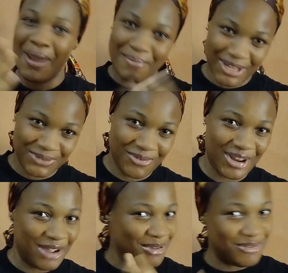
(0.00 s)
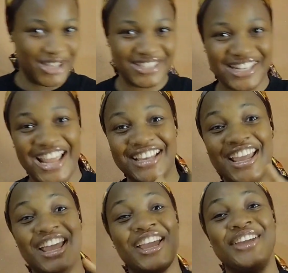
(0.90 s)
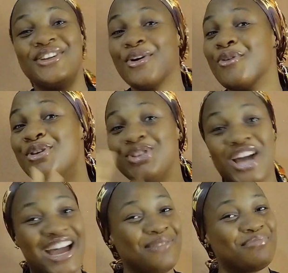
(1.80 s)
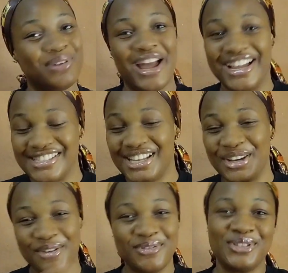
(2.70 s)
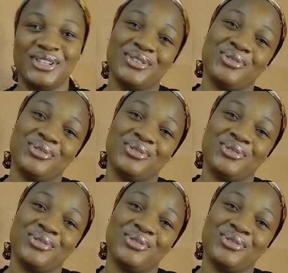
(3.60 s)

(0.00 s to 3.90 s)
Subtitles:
my best friend and my fiance, like, they already had plans and everything.